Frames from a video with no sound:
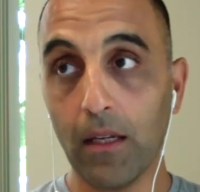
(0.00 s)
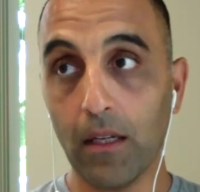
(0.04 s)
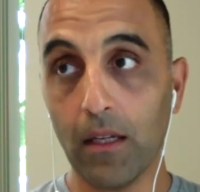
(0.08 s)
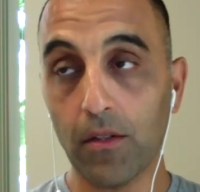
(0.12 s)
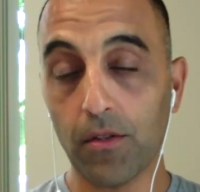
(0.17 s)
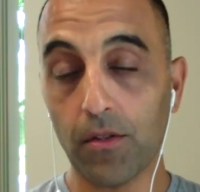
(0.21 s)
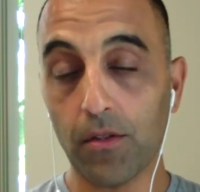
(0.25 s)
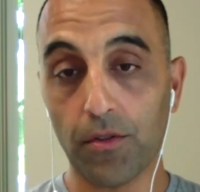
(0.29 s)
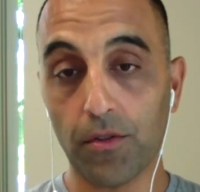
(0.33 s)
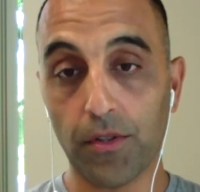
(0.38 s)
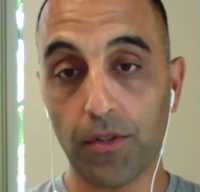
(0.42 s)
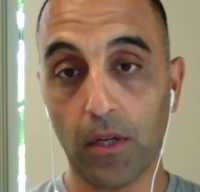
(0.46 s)
And
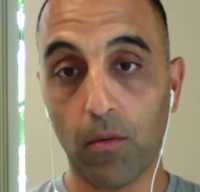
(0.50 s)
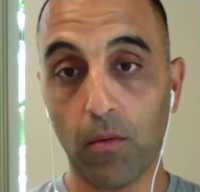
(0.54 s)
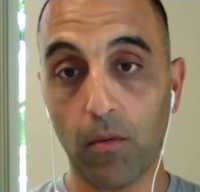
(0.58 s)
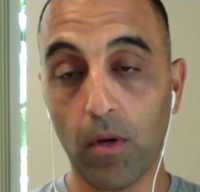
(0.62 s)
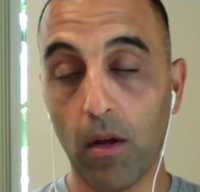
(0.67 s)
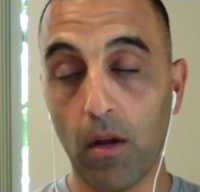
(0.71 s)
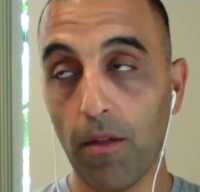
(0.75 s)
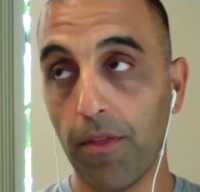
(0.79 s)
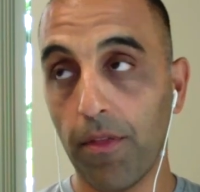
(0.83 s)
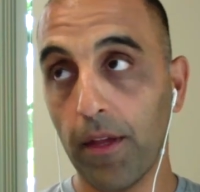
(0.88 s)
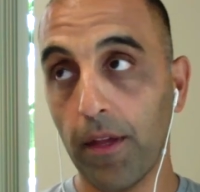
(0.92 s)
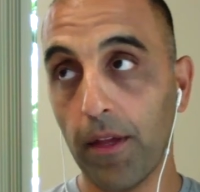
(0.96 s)
so it's like we
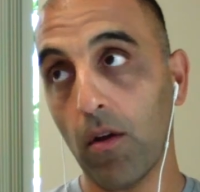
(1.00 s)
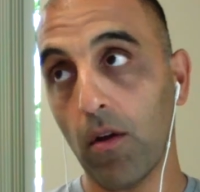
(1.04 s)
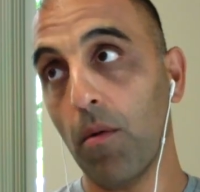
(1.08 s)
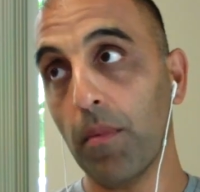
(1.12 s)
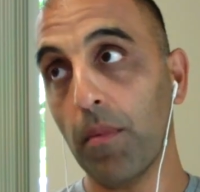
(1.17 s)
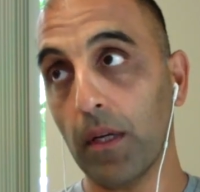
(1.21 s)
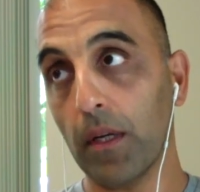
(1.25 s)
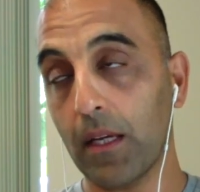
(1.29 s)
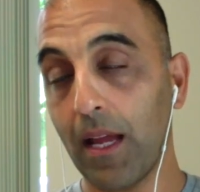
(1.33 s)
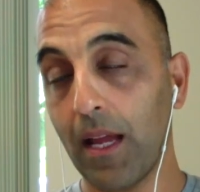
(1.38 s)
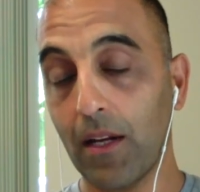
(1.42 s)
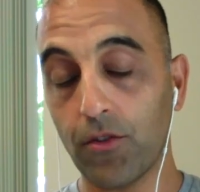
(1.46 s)
all think, I'm
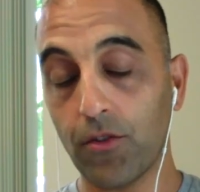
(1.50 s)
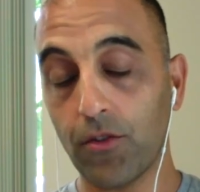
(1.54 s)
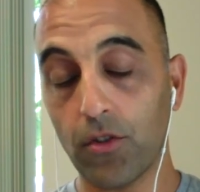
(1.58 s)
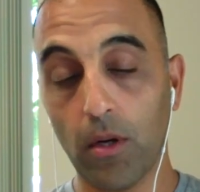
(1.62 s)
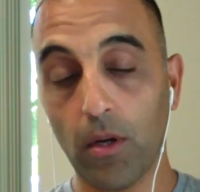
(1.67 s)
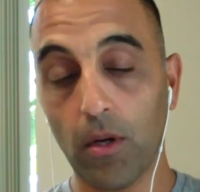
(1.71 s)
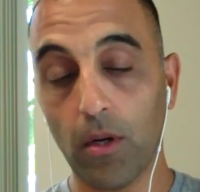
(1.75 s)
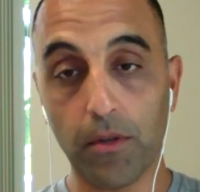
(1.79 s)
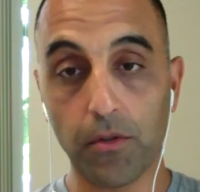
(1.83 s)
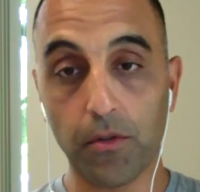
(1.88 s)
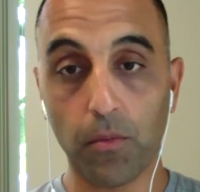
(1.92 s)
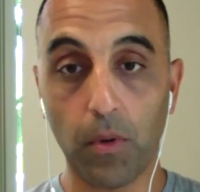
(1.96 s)
going to catch
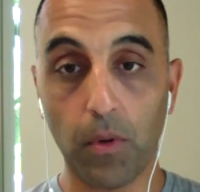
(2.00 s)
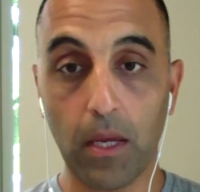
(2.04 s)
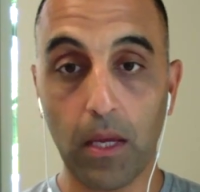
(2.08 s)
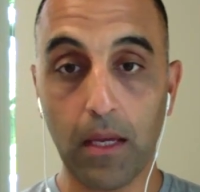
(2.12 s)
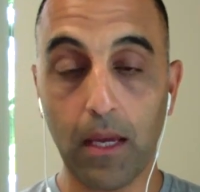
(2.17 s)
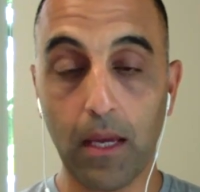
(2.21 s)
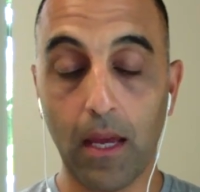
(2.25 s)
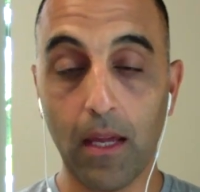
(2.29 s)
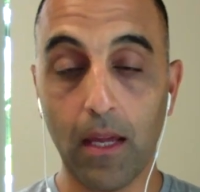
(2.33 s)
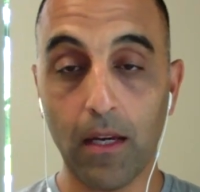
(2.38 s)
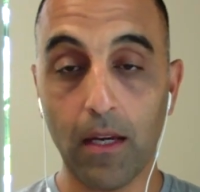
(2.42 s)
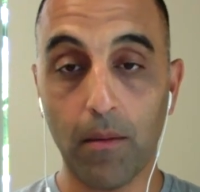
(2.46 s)
up this
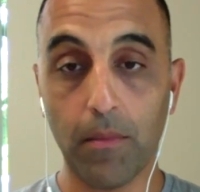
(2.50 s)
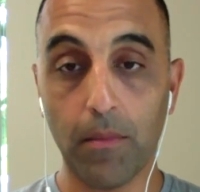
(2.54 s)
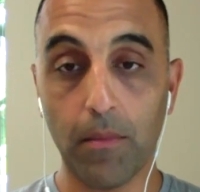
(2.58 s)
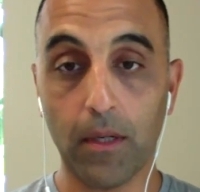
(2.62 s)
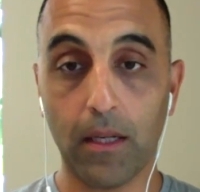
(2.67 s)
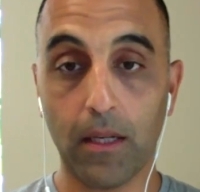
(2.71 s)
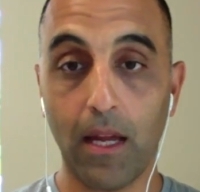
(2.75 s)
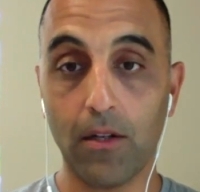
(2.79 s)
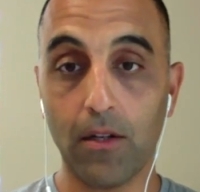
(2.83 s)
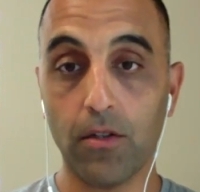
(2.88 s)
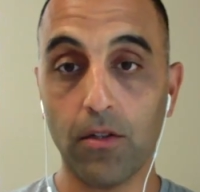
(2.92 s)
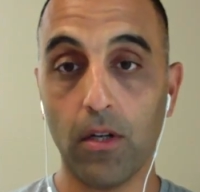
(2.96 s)
weekend. I'm going
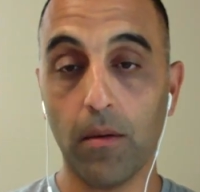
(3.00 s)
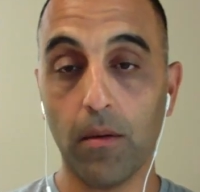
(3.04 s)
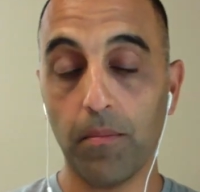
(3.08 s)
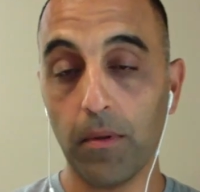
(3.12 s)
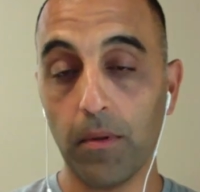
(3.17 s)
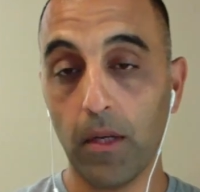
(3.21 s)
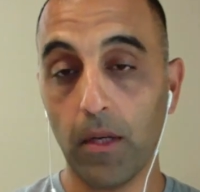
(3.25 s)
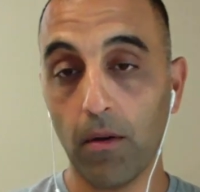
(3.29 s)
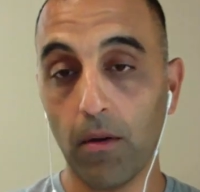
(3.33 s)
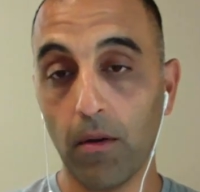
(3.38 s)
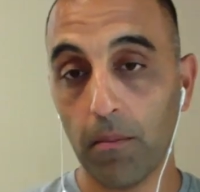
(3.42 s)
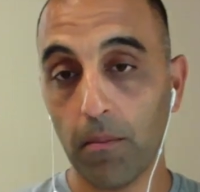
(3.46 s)
to catch up,
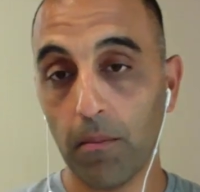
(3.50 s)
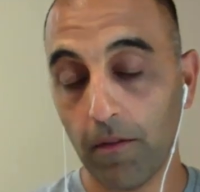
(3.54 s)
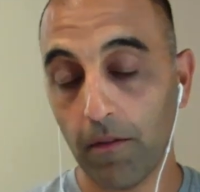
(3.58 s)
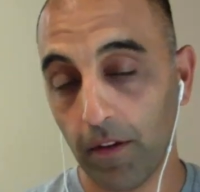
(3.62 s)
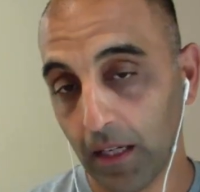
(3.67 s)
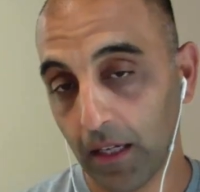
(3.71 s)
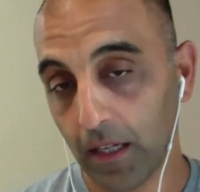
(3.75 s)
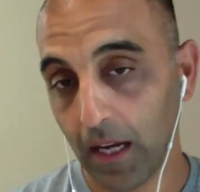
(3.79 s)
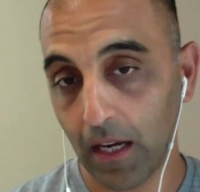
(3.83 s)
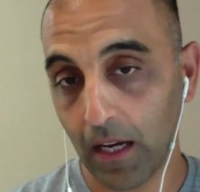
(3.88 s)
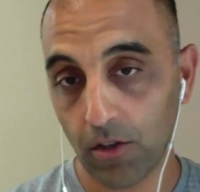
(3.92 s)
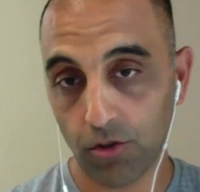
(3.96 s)
on my
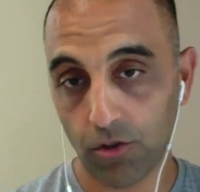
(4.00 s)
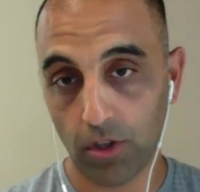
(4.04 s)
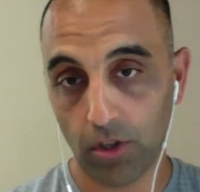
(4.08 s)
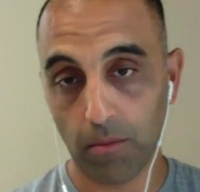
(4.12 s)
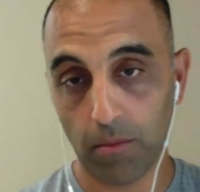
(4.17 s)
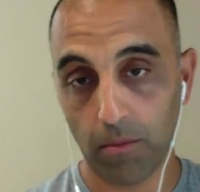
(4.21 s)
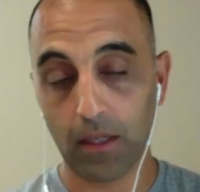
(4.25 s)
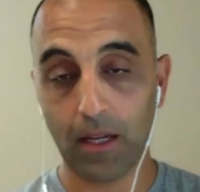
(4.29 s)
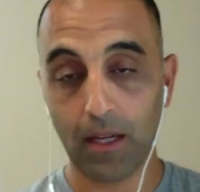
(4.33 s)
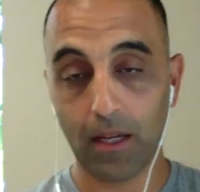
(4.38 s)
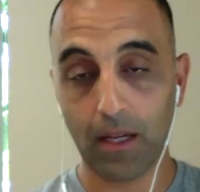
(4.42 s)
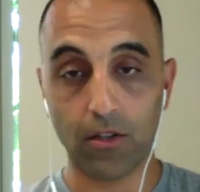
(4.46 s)
vacation. I'm
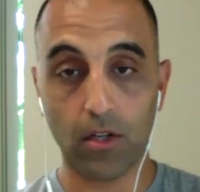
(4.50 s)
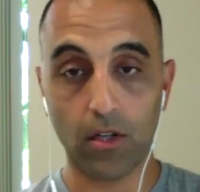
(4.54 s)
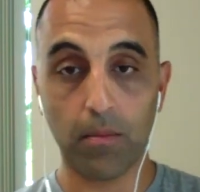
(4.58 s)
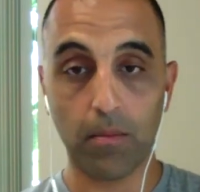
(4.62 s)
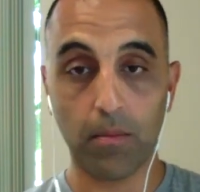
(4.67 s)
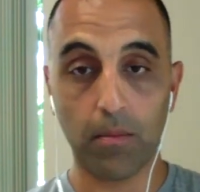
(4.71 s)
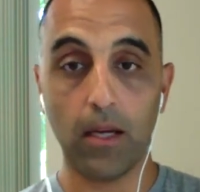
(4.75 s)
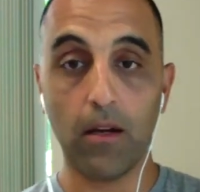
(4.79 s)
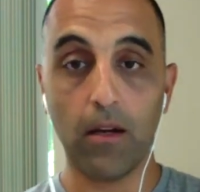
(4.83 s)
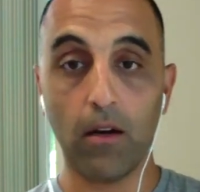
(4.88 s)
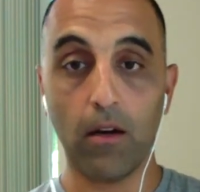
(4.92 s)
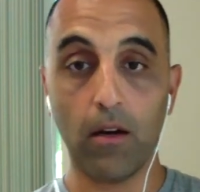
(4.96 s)
going to catch up
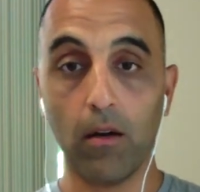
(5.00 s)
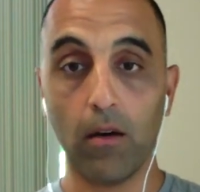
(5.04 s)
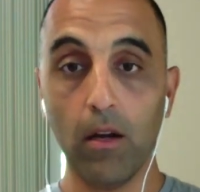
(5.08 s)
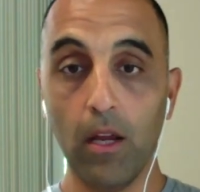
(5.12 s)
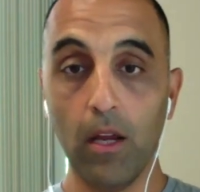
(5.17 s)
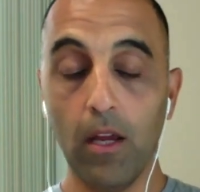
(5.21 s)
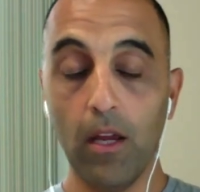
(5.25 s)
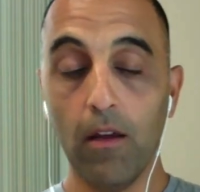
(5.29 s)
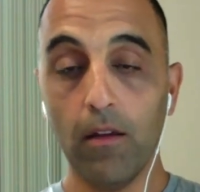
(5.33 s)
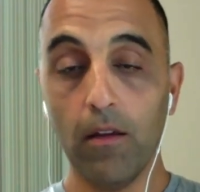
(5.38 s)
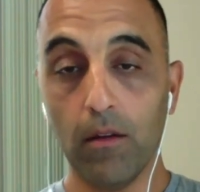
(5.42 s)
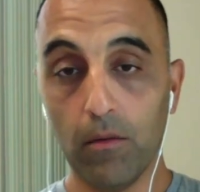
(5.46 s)
here
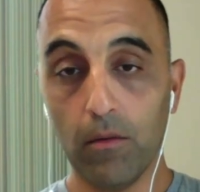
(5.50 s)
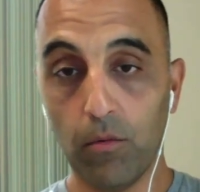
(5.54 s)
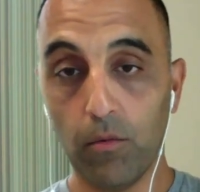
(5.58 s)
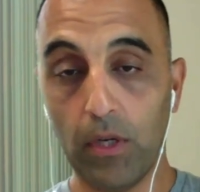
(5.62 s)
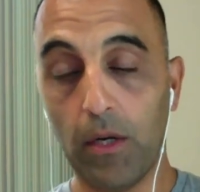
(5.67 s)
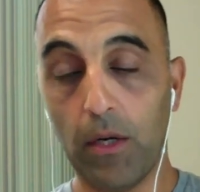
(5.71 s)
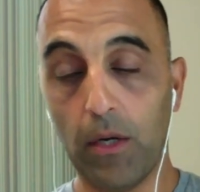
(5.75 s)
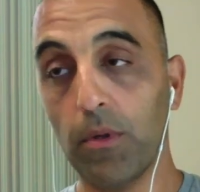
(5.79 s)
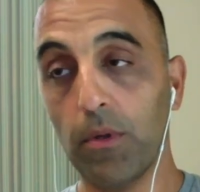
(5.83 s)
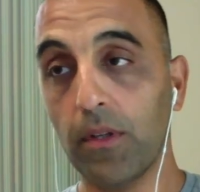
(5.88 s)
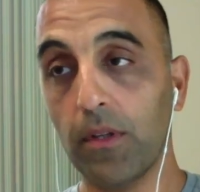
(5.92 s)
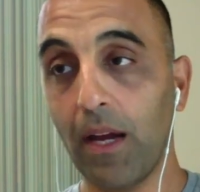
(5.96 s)
when
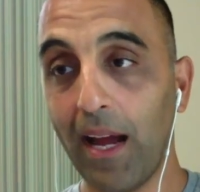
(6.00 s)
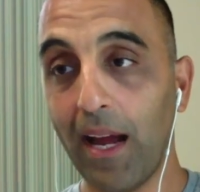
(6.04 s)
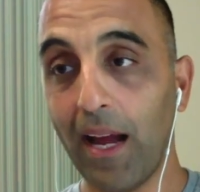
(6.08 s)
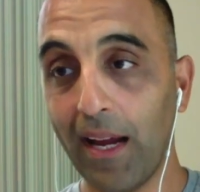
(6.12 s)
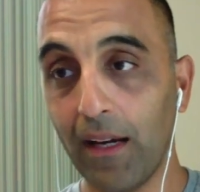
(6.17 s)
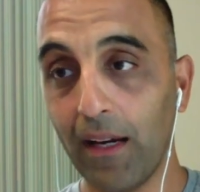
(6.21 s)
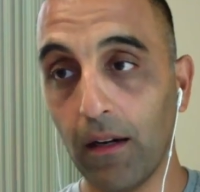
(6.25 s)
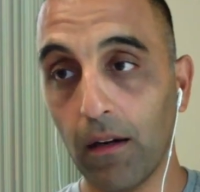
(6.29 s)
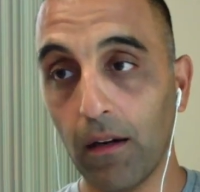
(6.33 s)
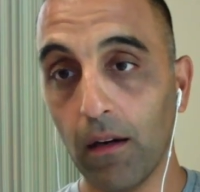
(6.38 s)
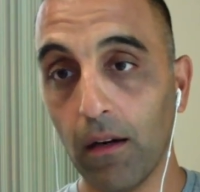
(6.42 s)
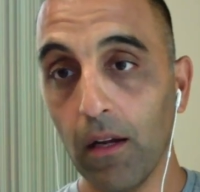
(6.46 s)
I
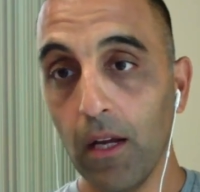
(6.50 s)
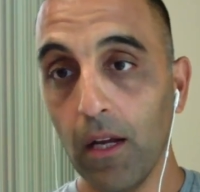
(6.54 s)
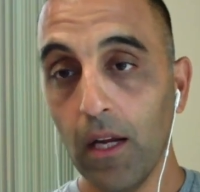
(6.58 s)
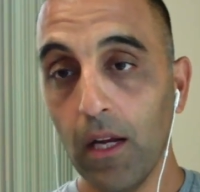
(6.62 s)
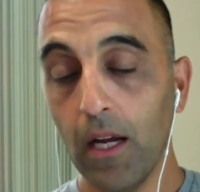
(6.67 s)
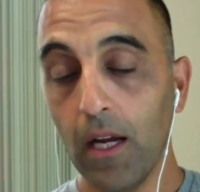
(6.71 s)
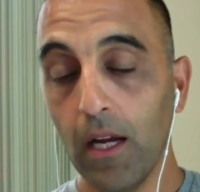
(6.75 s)
retire.